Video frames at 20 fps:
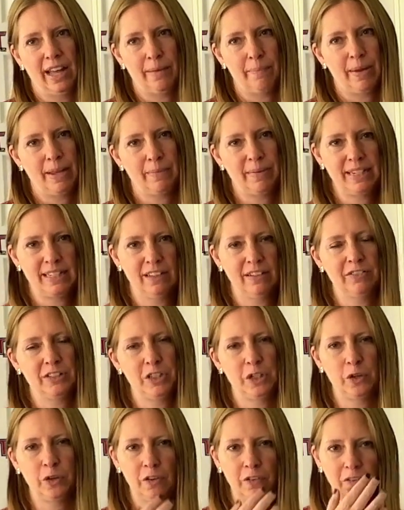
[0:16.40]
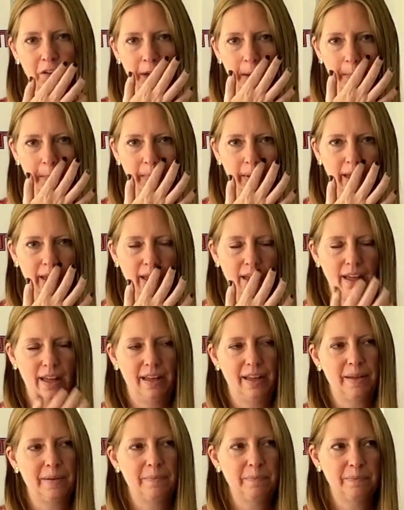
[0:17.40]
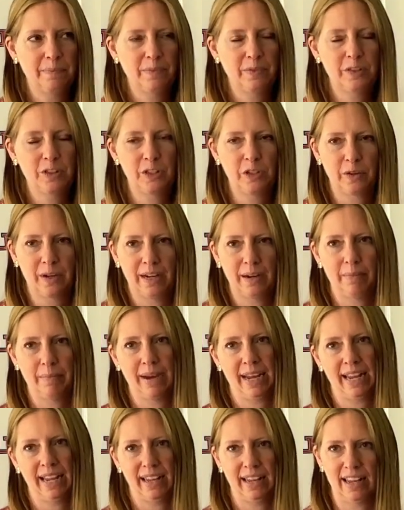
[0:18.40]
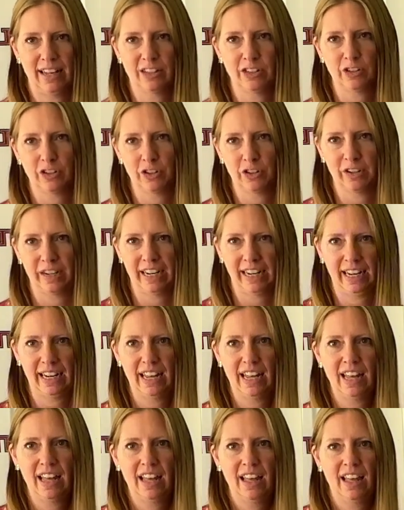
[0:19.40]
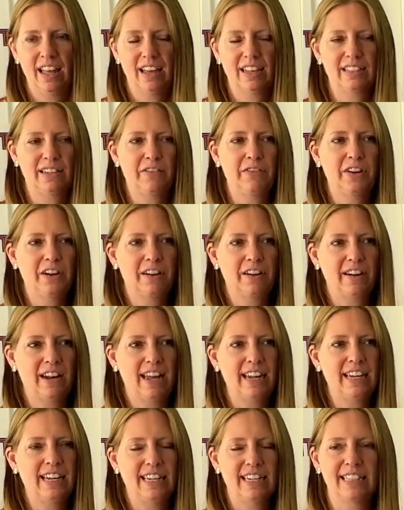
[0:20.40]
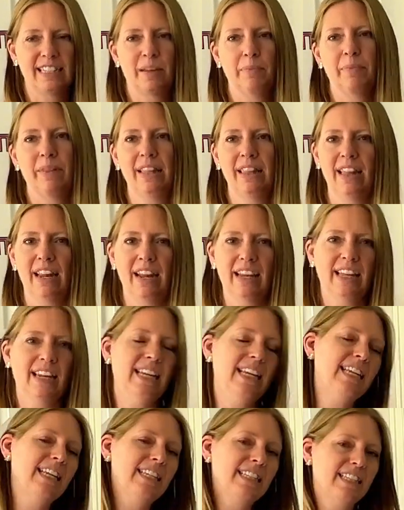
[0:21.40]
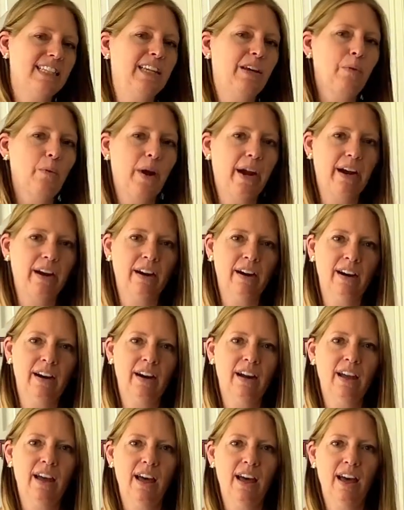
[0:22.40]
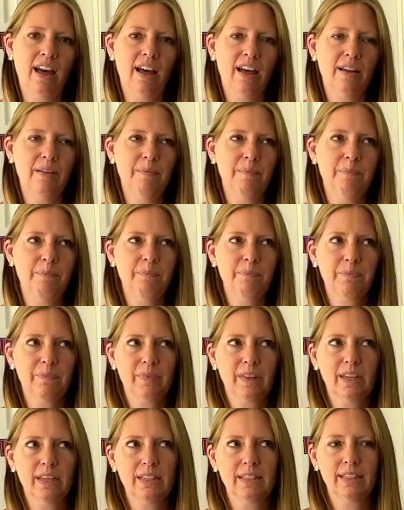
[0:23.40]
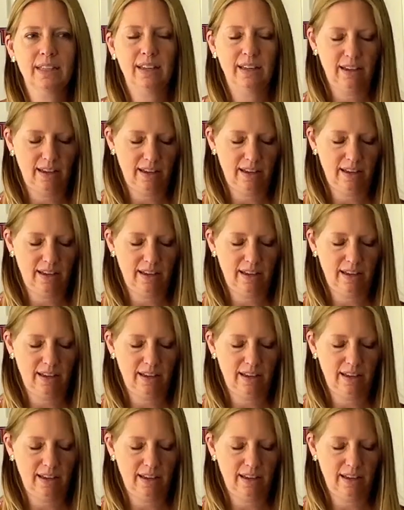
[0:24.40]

I made myself two of them um, during my cancer journey because I figured I needed something that I can easily wear because um,